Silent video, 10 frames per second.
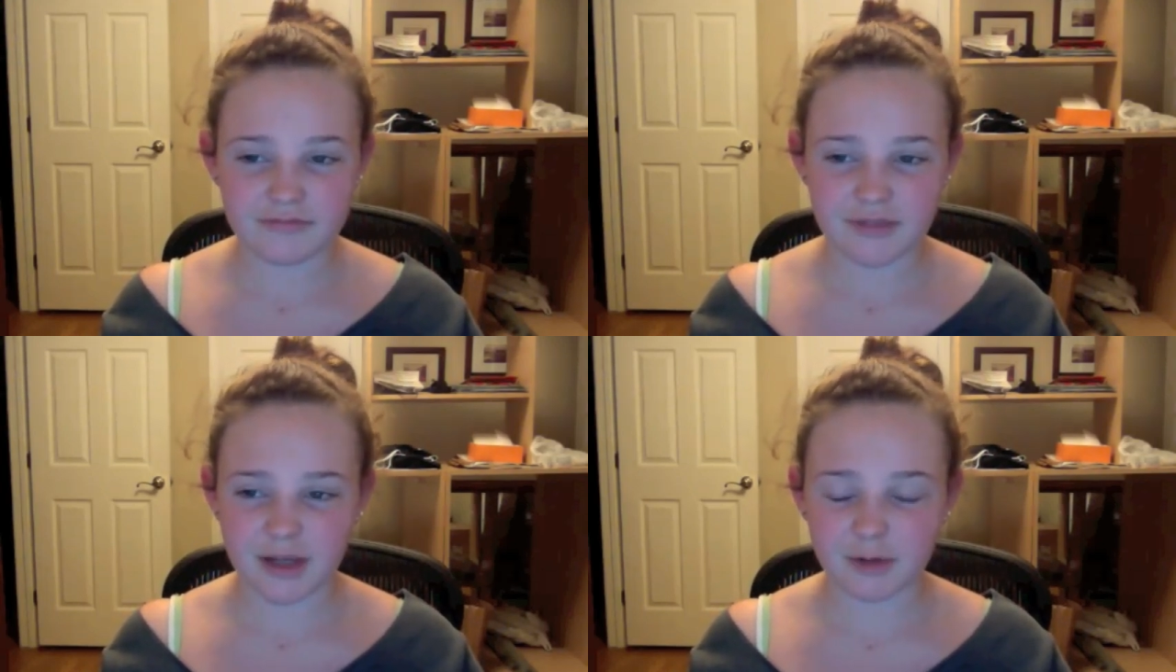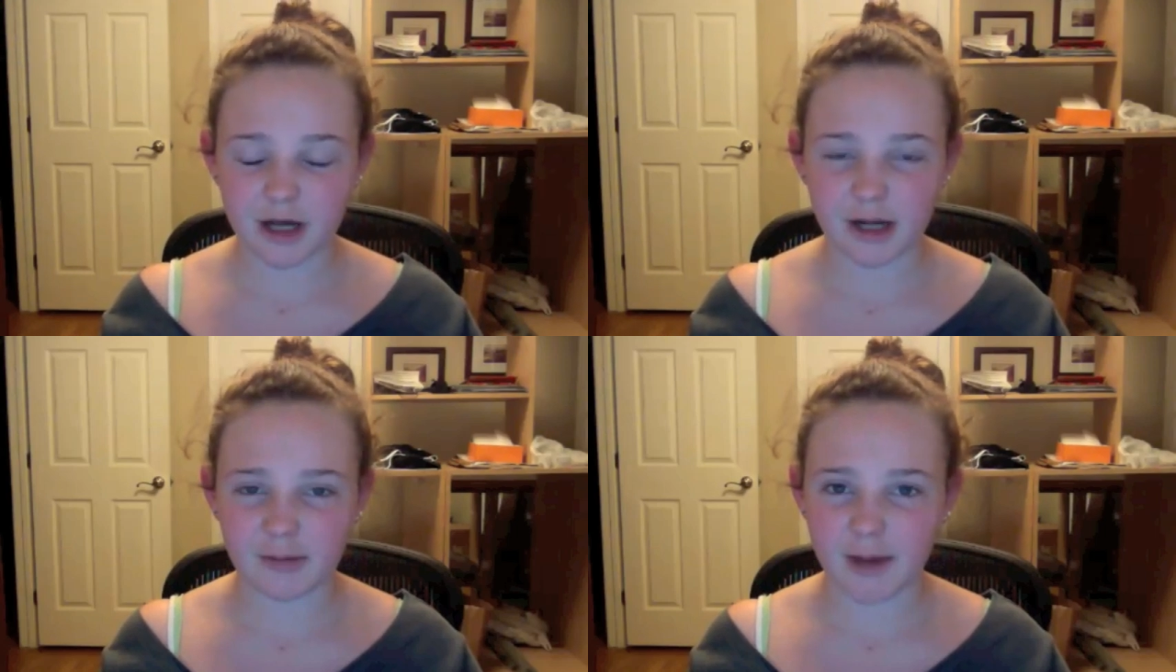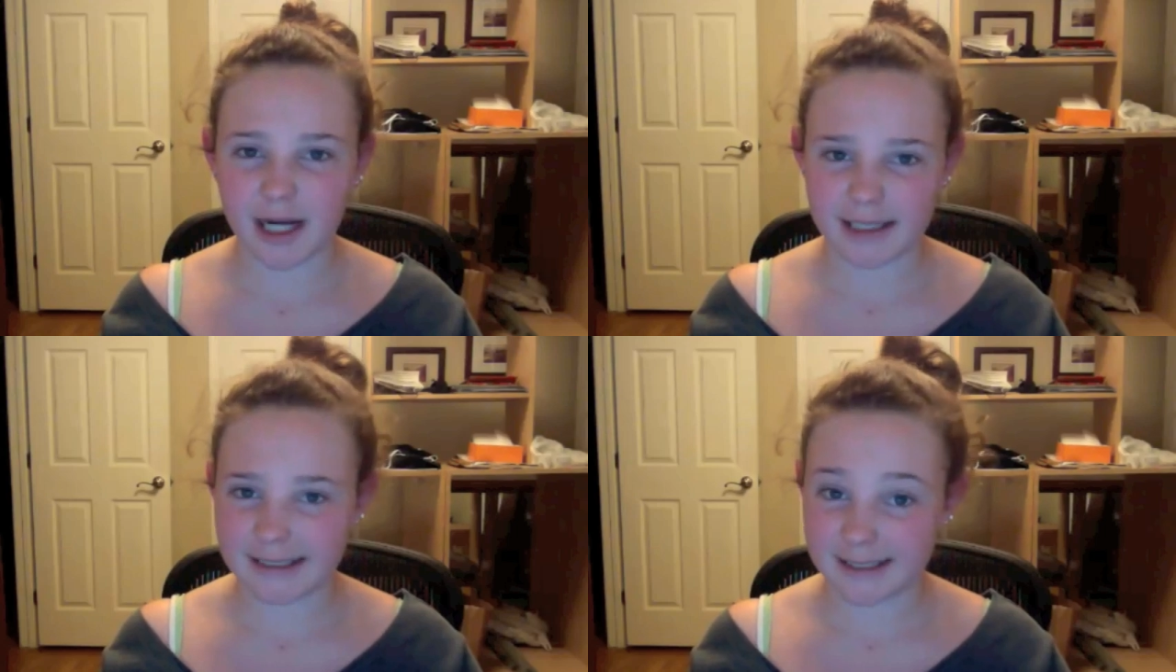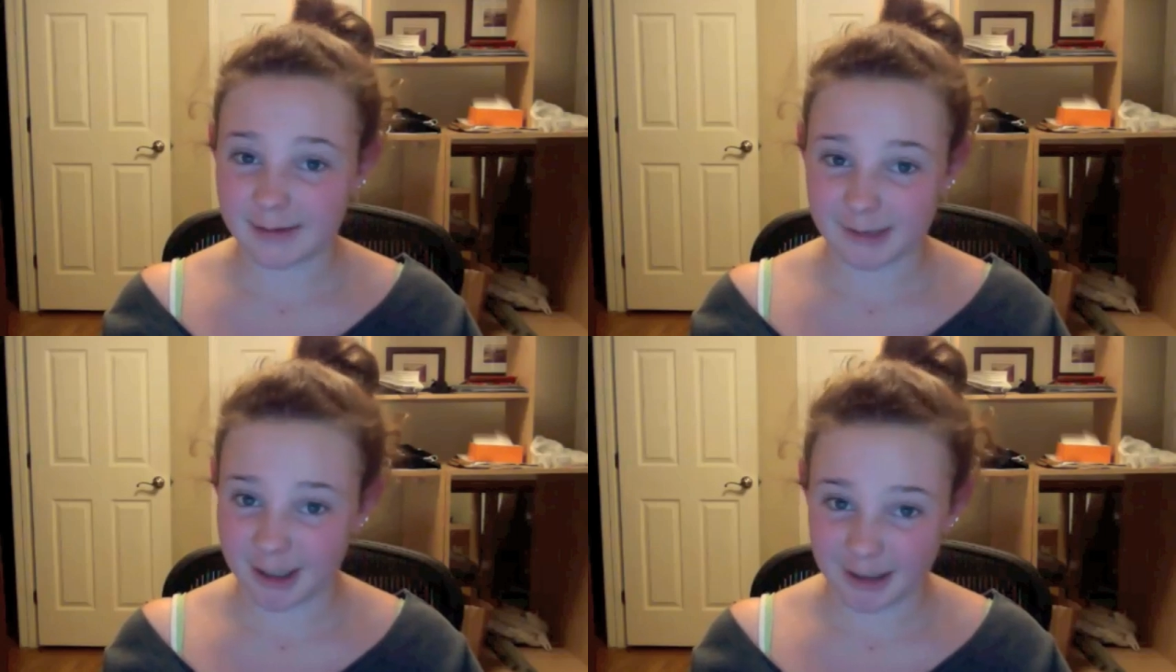They will automatically
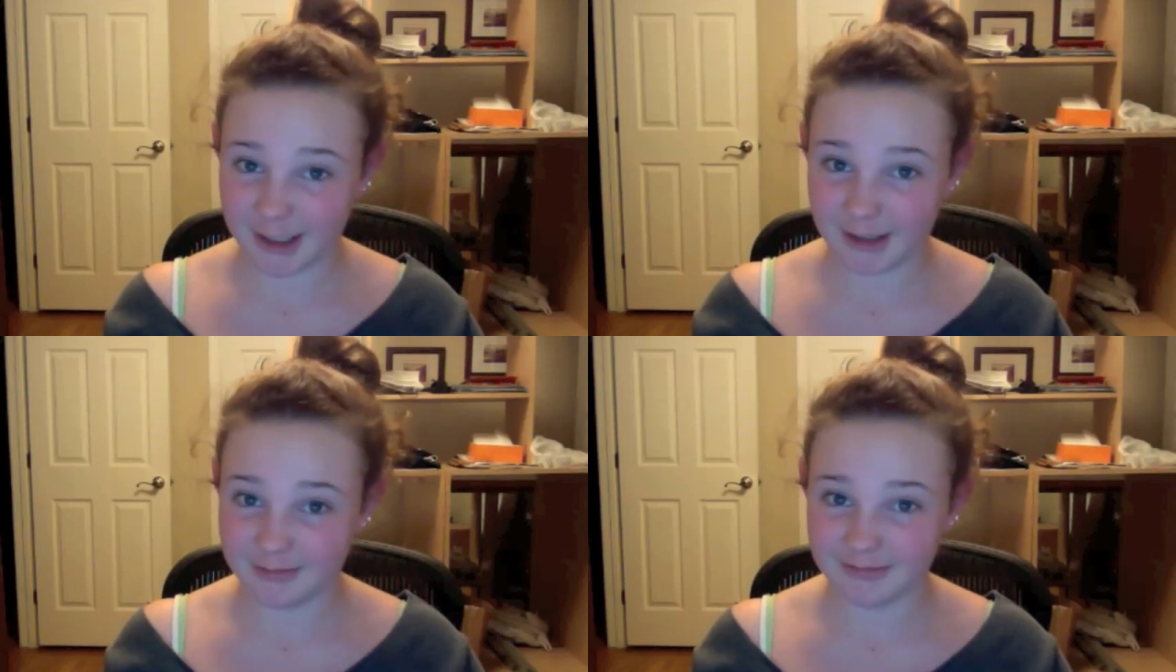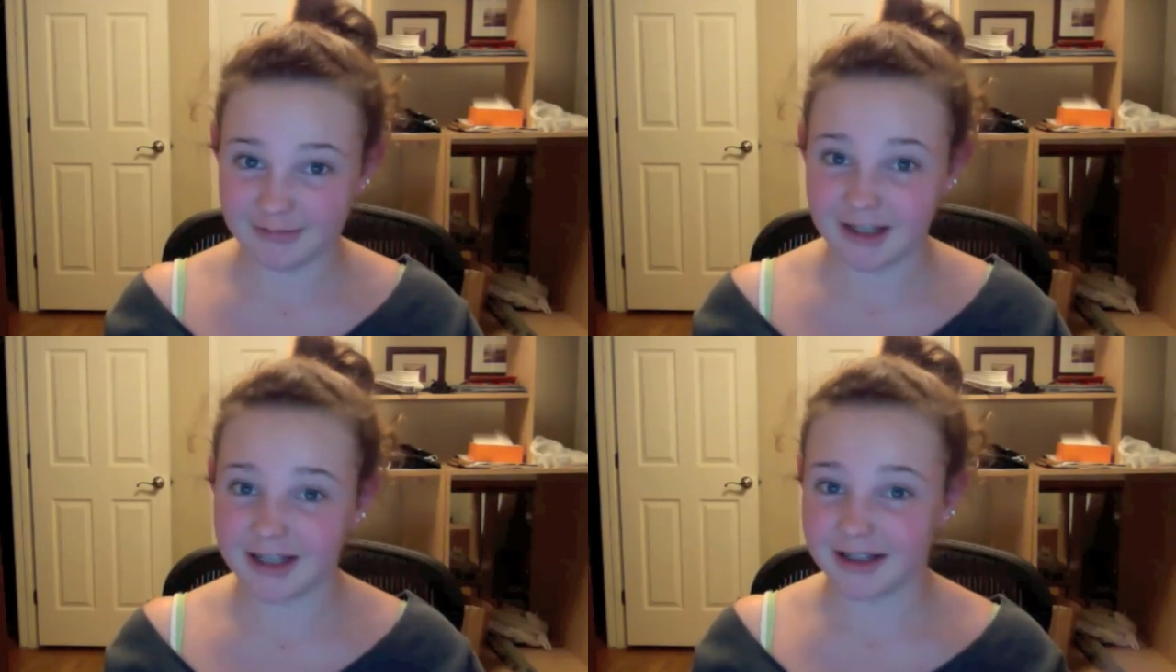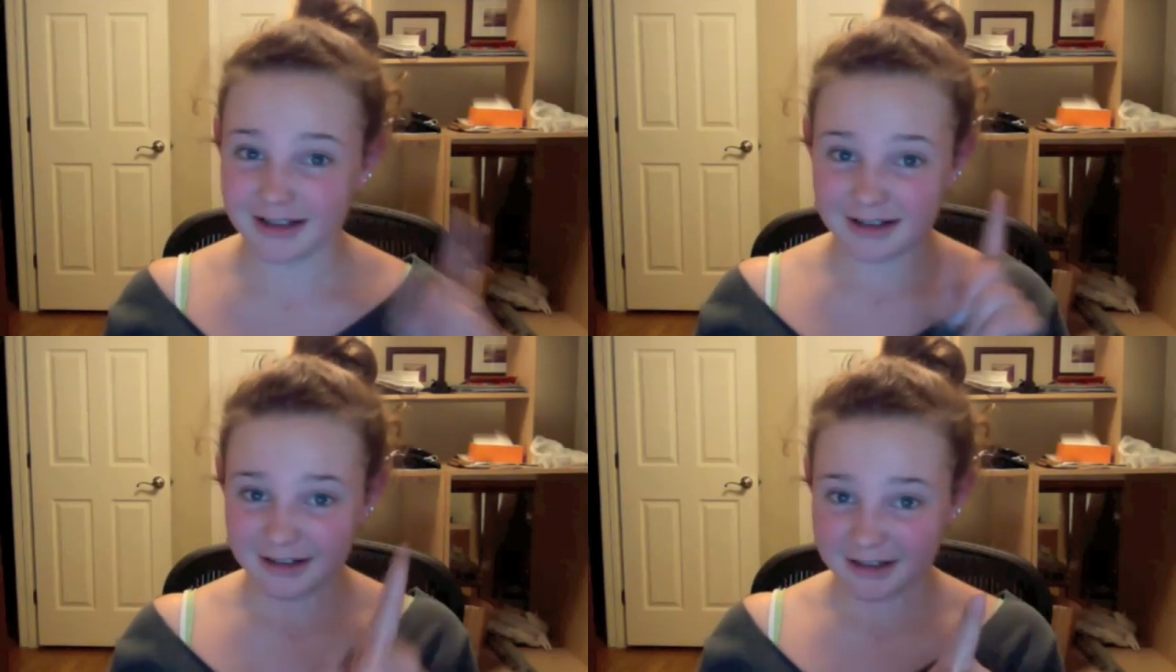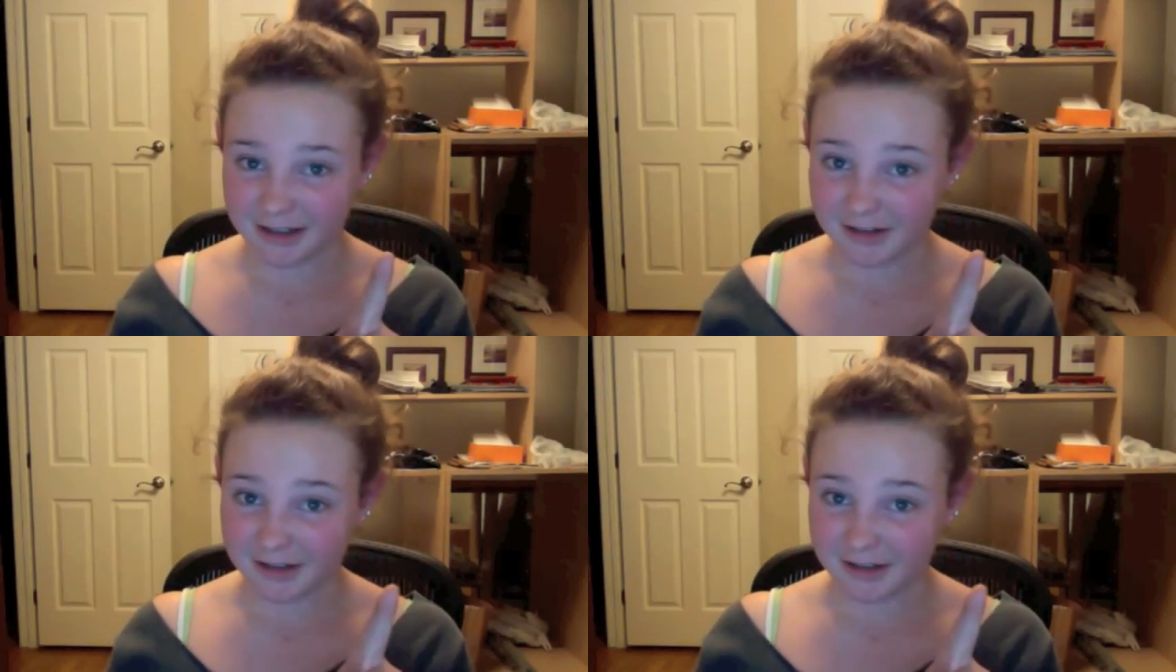stop talking to you. No